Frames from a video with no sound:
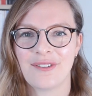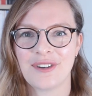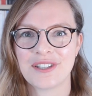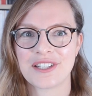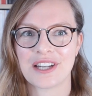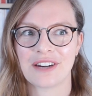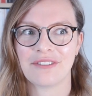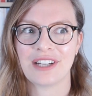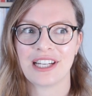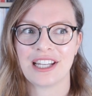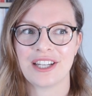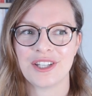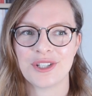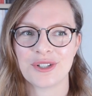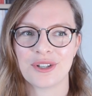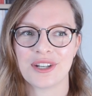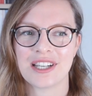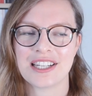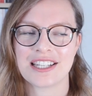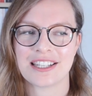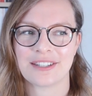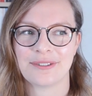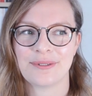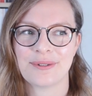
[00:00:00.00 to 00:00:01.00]
I really
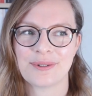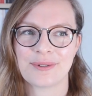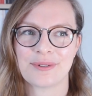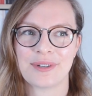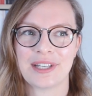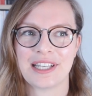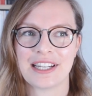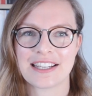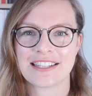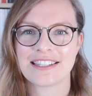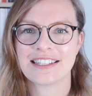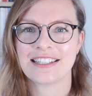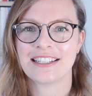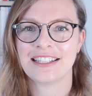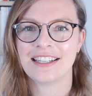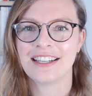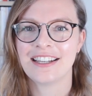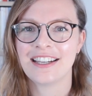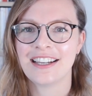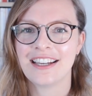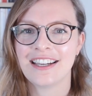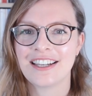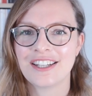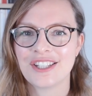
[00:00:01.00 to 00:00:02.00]
enjoyed, and it was really nice to
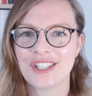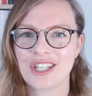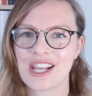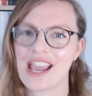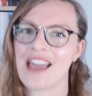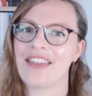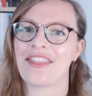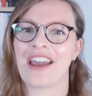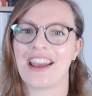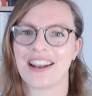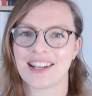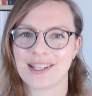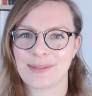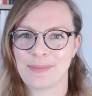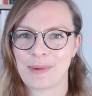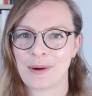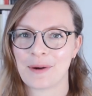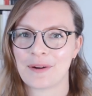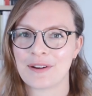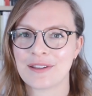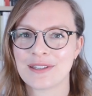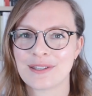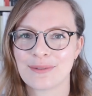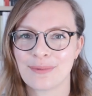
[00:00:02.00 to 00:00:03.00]
share that
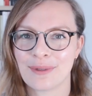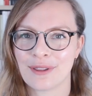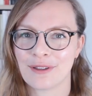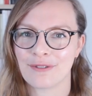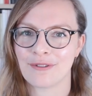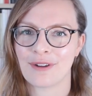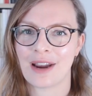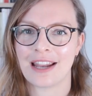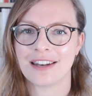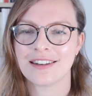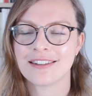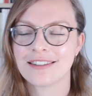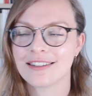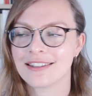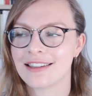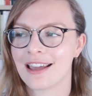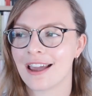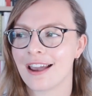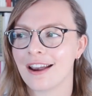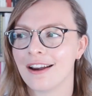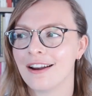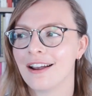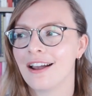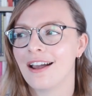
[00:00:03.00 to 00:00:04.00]
experience with a friend.
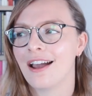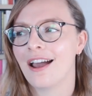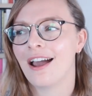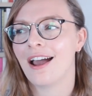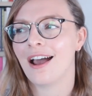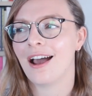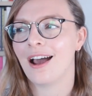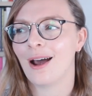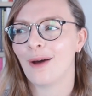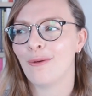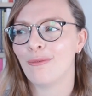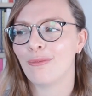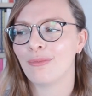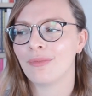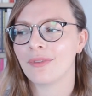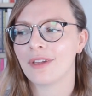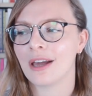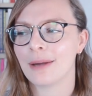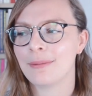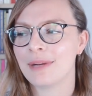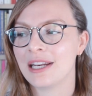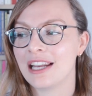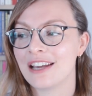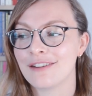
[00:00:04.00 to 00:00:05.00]
So I
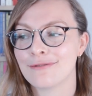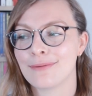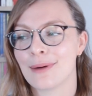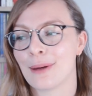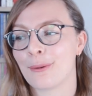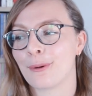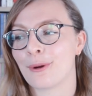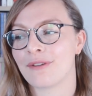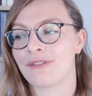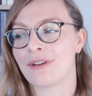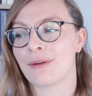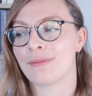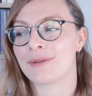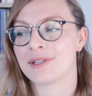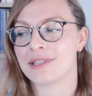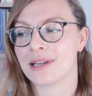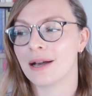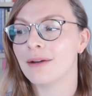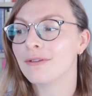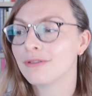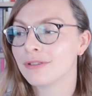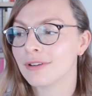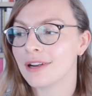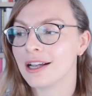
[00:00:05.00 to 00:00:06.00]
mean, if my boyfriend was
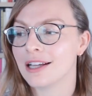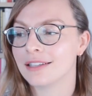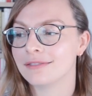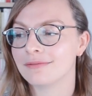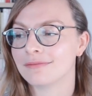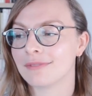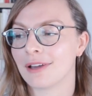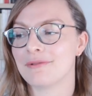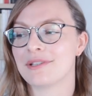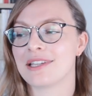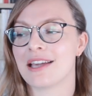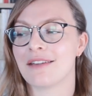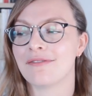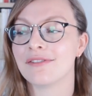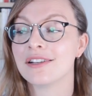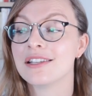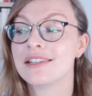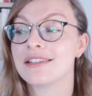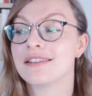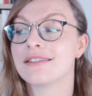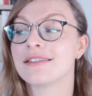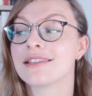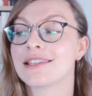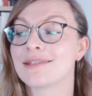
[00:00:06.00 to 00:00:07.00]
out for it, I would
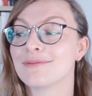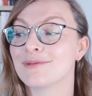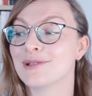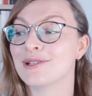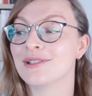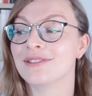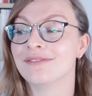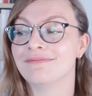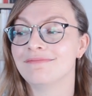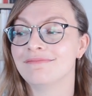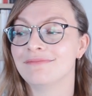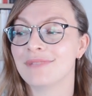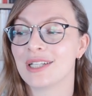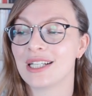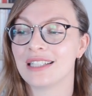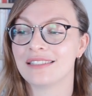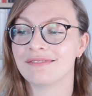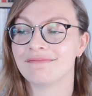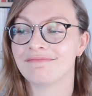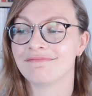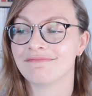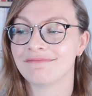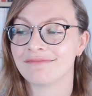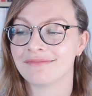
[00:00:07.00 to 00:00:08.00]
definitely do this more,
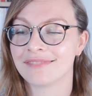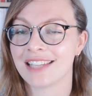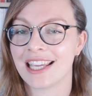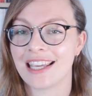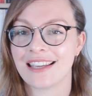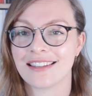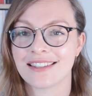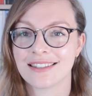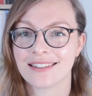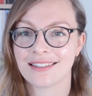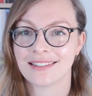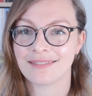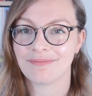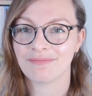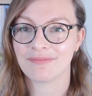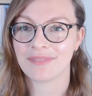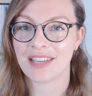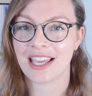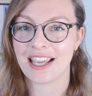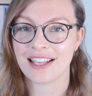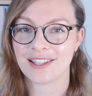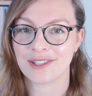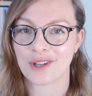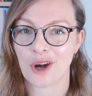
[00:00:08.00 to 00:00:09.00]
but he's
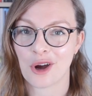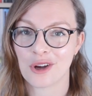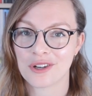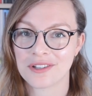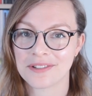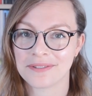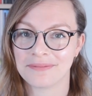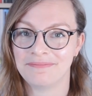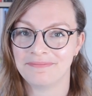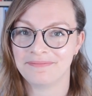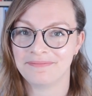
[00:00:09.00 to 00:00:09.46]
not.